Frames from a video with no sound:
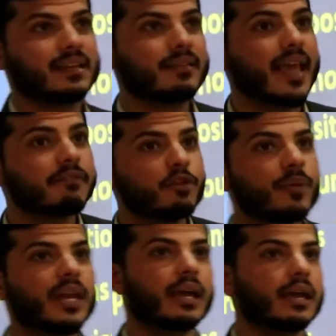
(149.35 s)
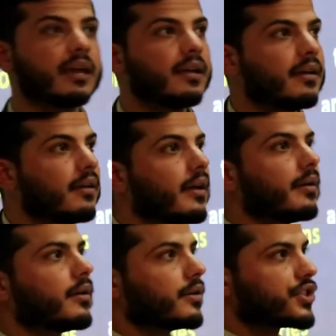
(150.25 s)
They have no meaning.
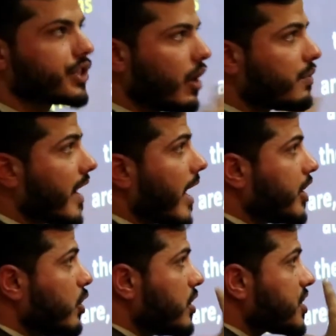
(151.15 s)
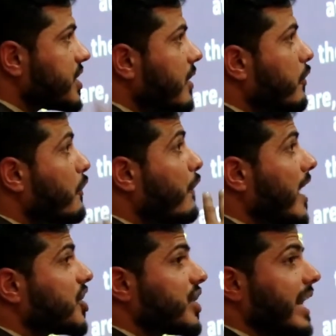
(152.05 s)
So they are used for
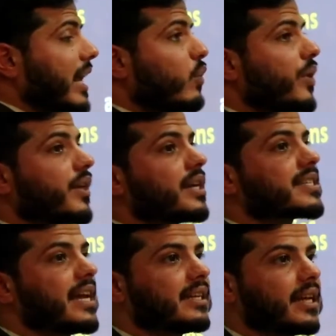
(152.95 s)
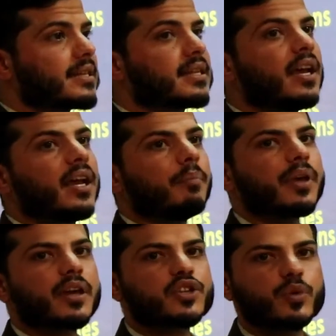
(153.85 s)
functioning within a sentence
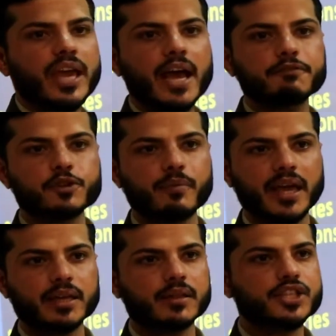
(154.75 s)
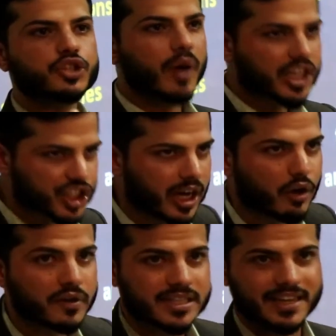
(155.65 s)
because we have to make the structure
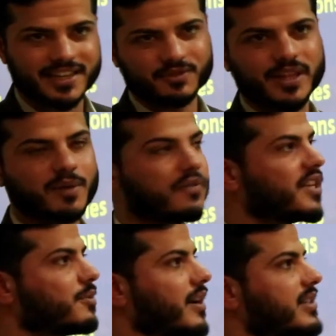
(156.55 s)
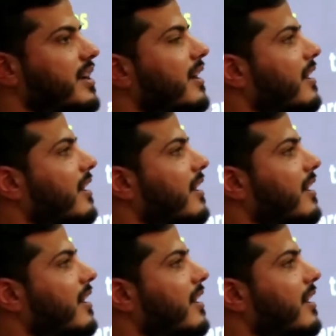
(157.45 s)
of a sentence with the help of these words.